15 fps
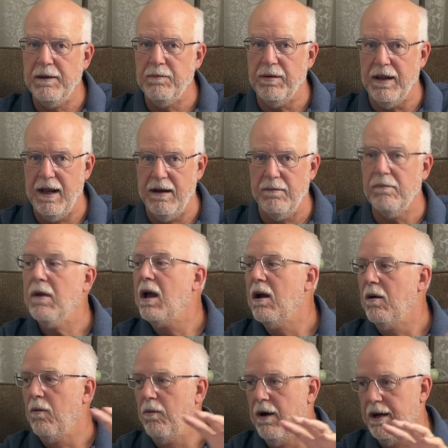plenum,
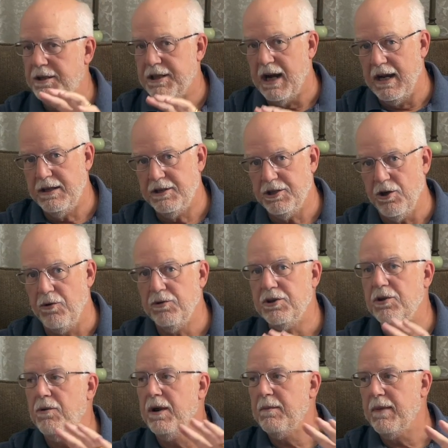which I showed
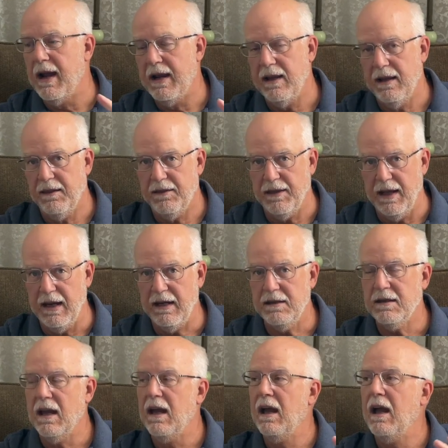you in my thing,
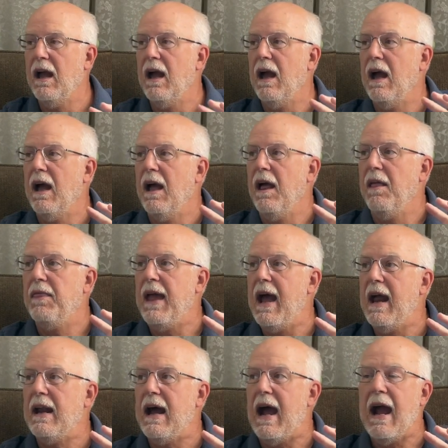
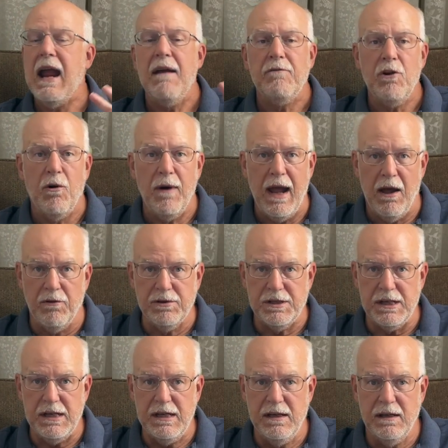that I have no
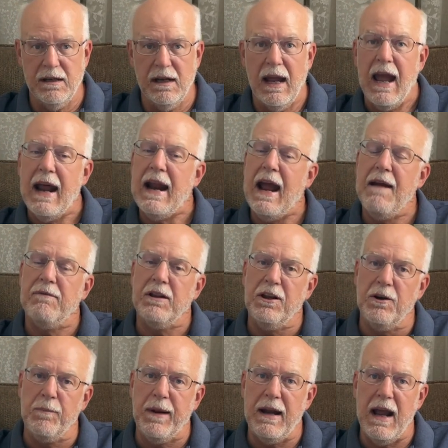algae, and I have a
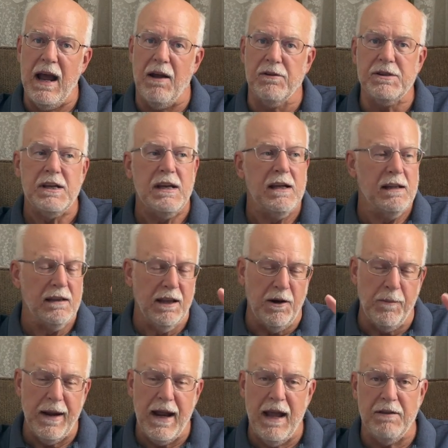little bit of algae. A little
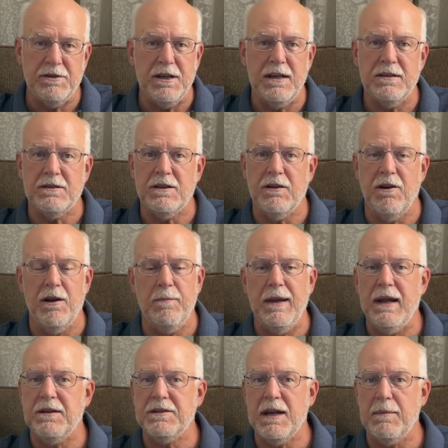bit of algae is going to be
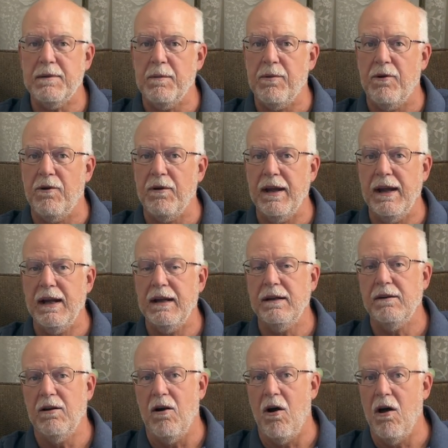acceptable
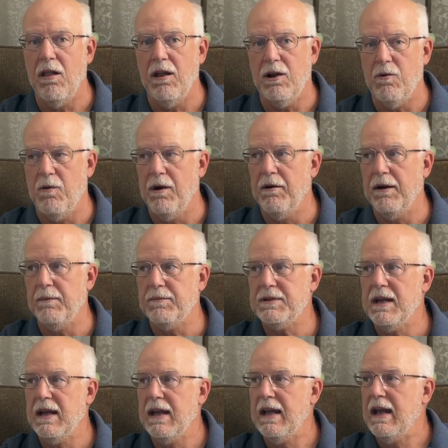in all aquariums,
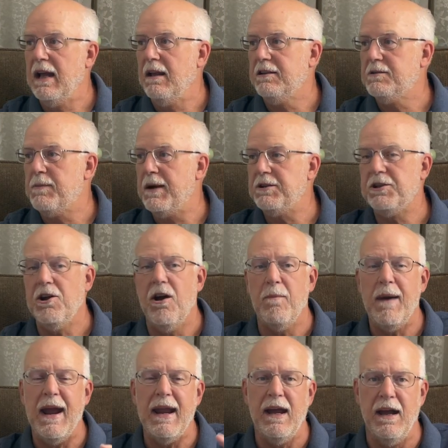especially on
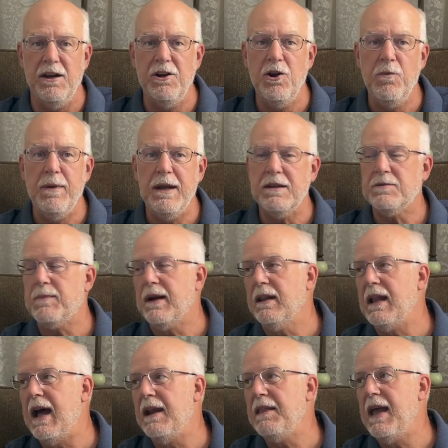my Anubias, but a
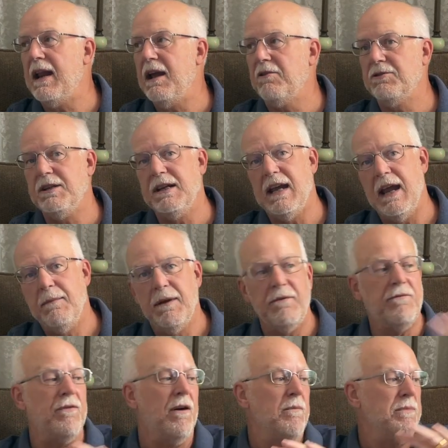lot of that algae came in
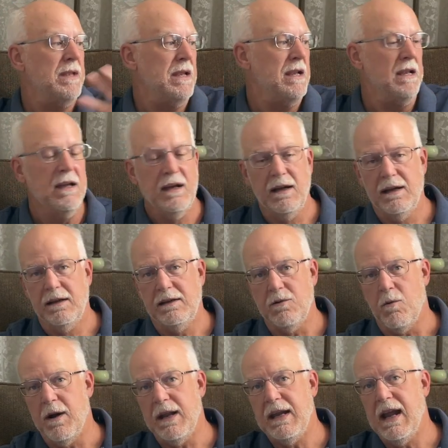from the
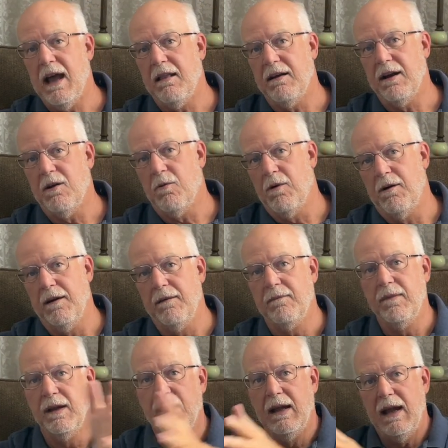20-gallon aquarium,
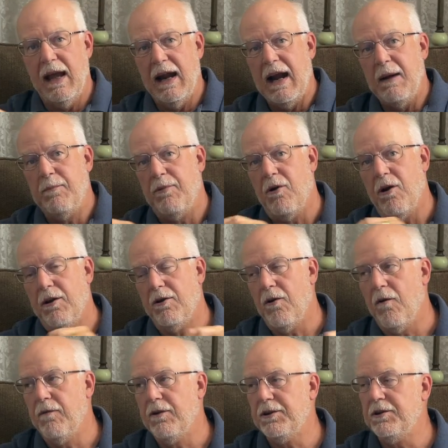and I brought it
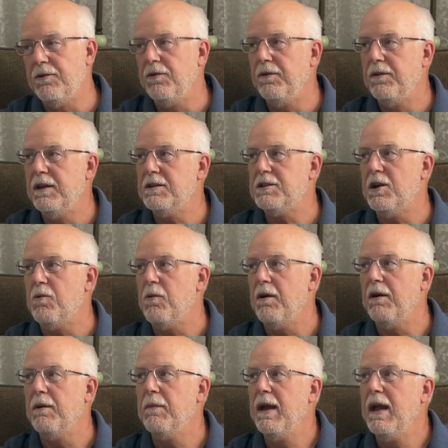over to this
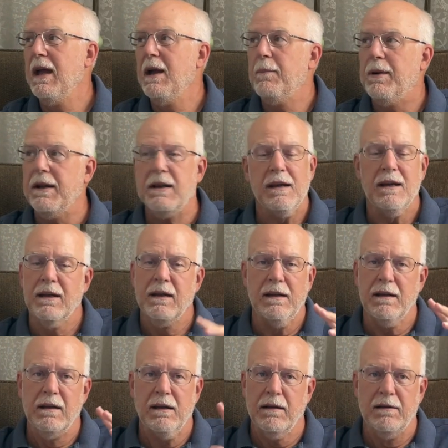aquarium. But
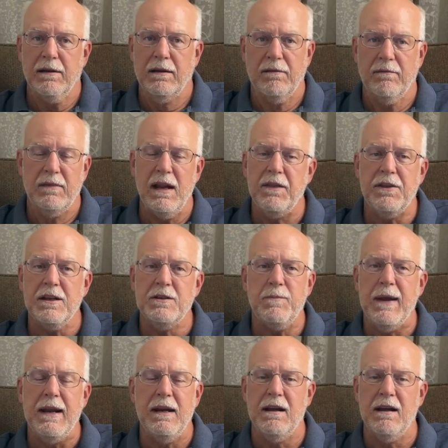nothing's being